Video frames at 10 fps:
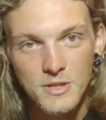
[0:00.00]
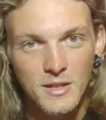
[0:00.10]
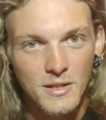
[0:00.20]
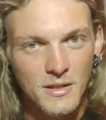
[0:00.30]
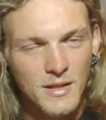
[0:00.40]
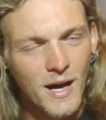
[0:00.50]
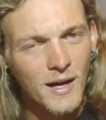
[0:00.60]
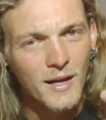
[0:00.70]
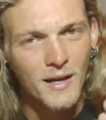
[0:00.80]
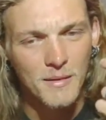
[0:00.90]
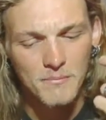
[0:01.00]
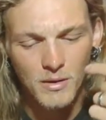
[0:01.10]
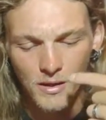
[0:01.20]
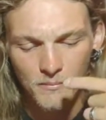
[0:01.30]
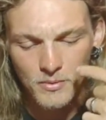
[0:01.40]
She got a
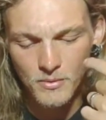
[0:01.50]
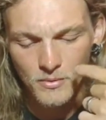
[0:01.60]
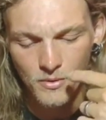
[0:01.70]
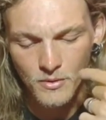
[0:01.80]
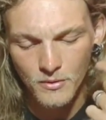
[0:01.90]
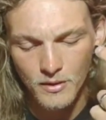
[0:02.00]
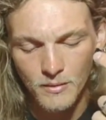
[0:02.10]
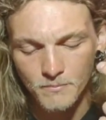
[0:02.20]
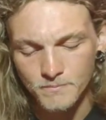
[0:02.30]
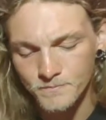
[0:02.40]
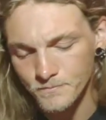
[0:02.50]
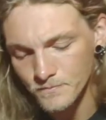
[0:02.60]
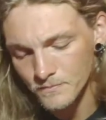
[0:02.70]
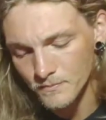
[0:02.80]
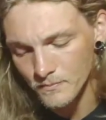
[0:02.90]
bump on her lip,
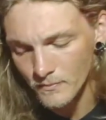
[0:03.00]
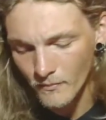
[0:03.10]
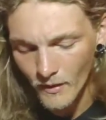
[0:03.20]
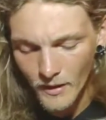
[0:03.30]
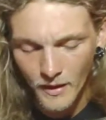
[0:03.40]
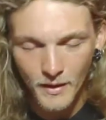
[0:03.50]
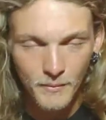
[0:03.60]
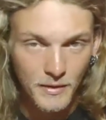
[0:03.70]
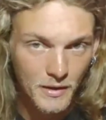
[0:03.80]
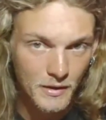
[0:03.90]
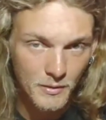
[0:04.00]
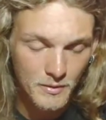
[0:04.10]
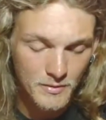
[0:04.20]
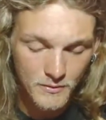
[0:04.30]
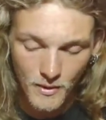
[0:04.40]
and we didn't know
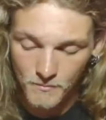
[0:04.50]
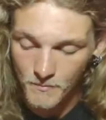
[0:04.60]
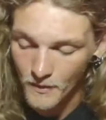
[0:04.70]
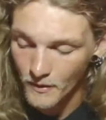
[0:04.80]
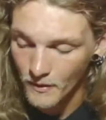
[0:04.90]
what it was from.